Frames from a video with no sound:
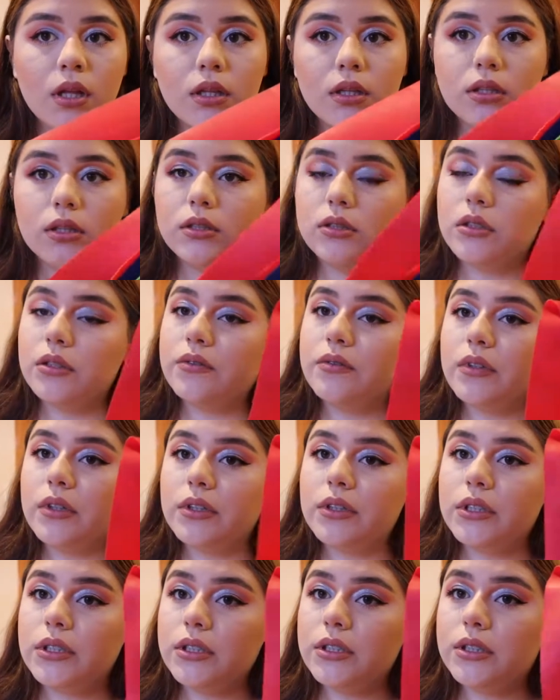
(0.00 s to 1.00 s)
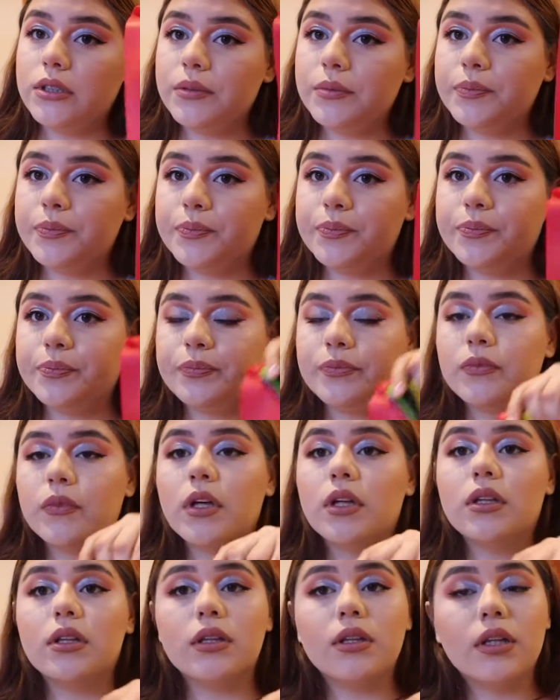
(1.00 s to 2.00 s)
these are
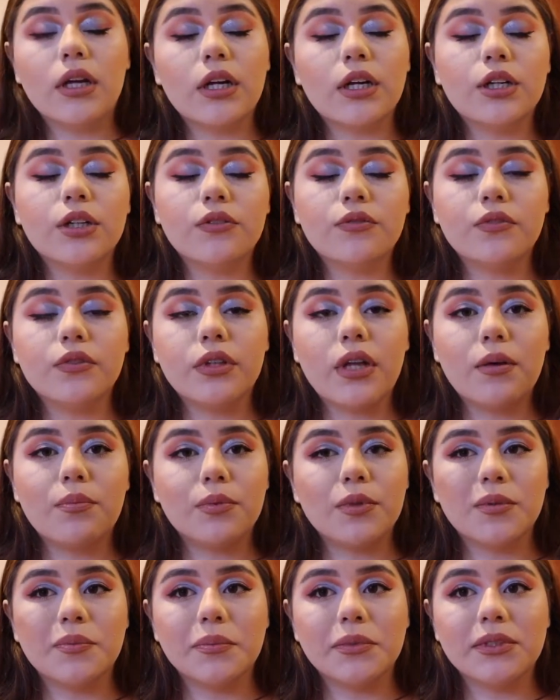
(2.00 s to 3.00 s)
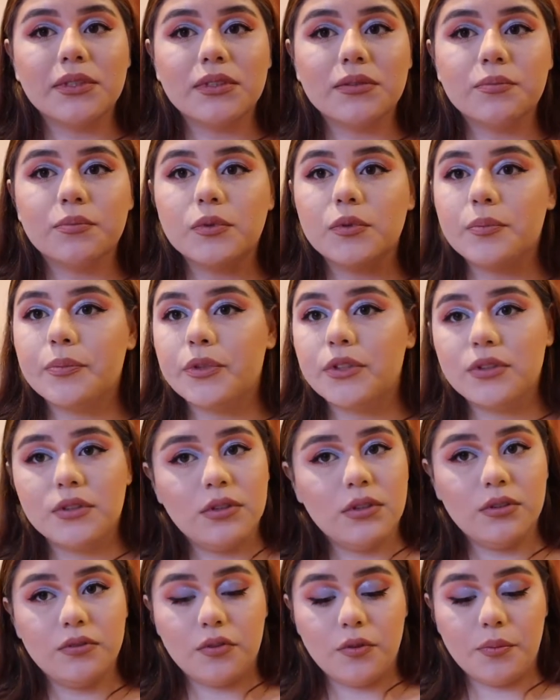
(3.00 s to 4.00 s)
they're good for that purpose. But
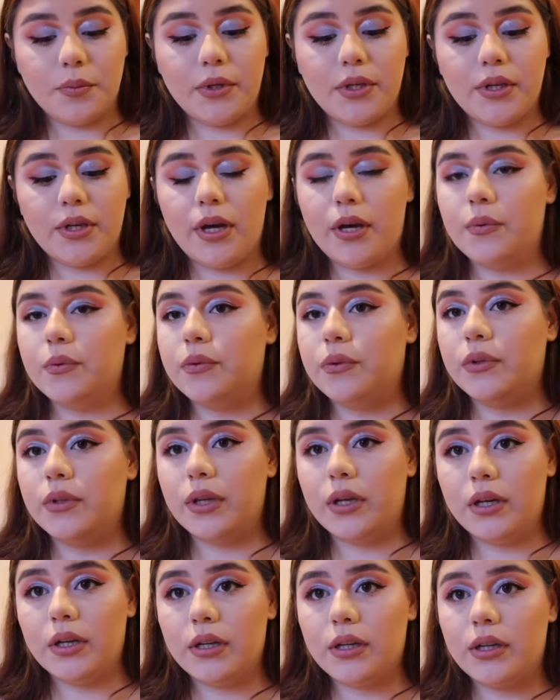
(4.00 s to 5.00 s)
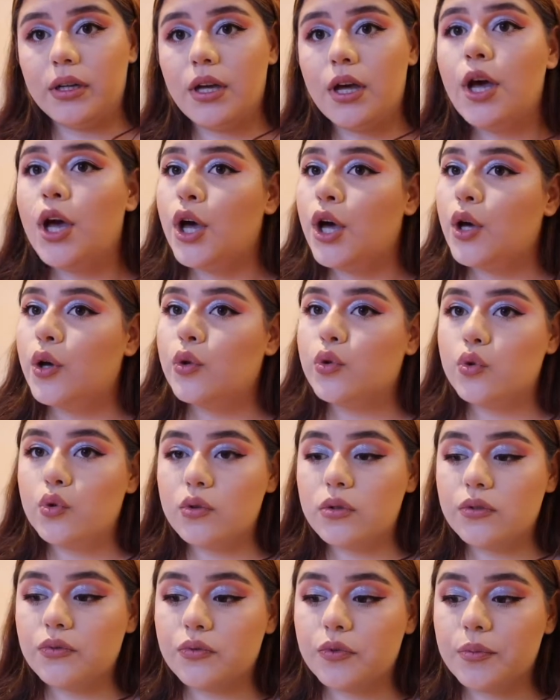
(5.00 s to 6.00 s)
personally for me, I will not use
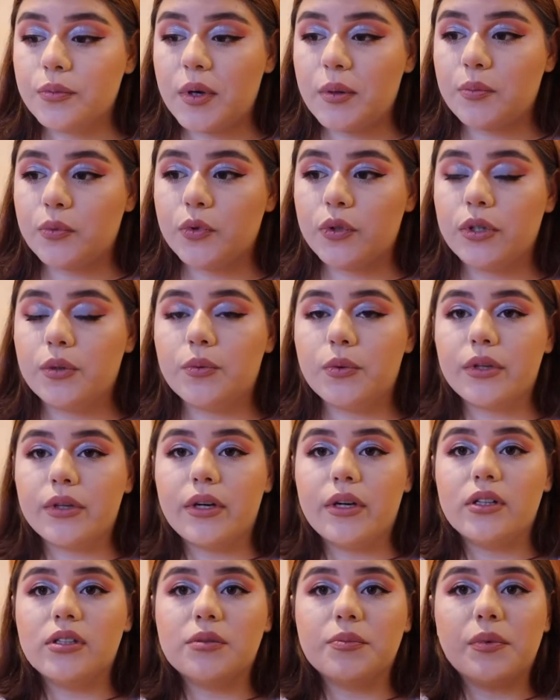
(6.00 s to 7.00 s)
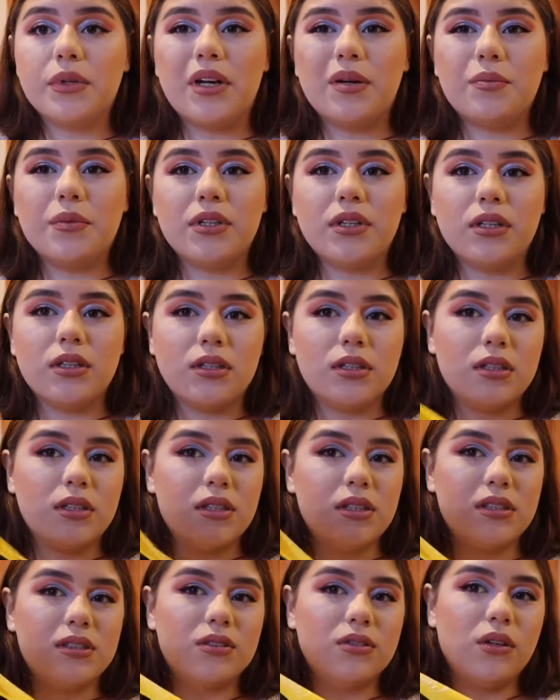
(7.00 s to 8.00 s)
them for my booty workouts. But I mean,
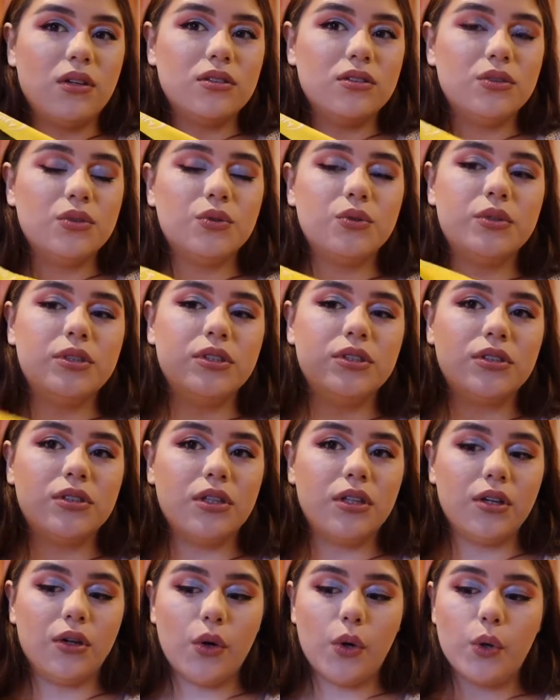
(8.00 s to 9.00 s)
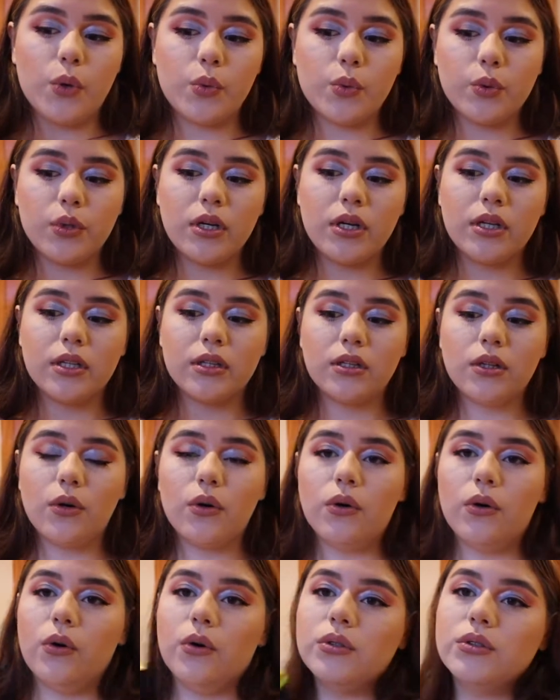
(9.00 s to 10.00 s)
it's all to each their own.
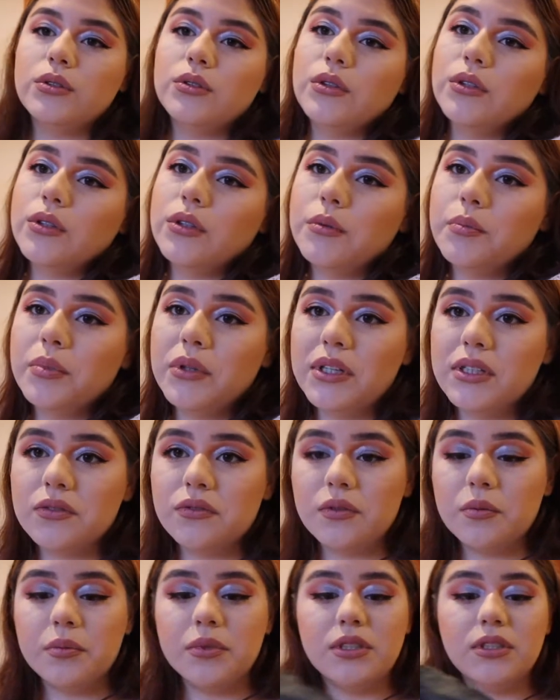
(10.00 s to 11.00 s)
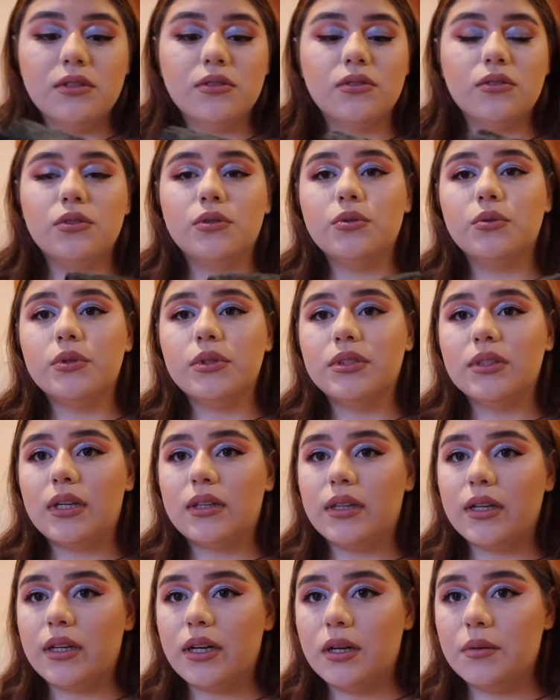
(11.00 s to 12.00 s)
Also, the plus from these two is that
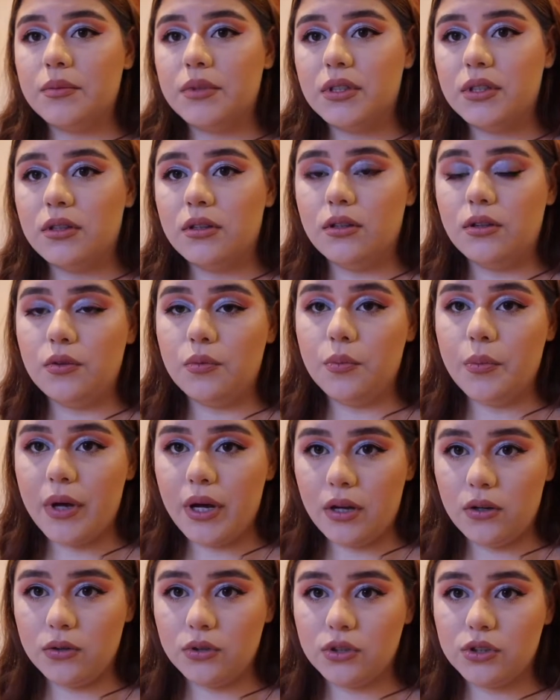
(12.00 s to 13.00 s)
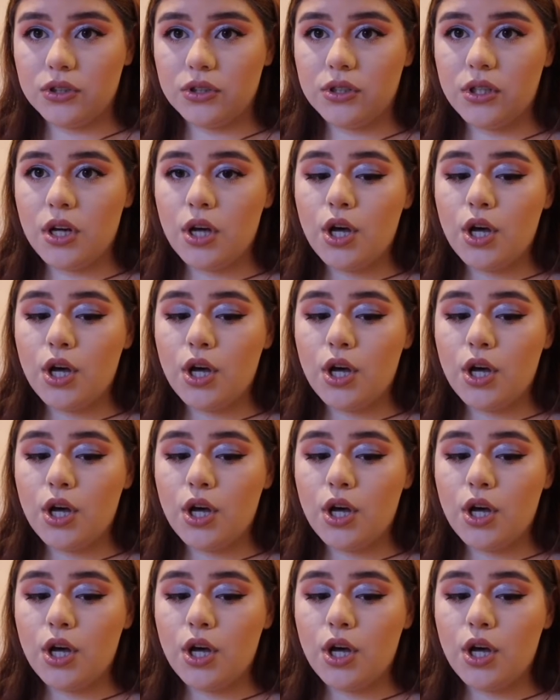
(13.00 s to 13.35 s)
they come in a little pouch,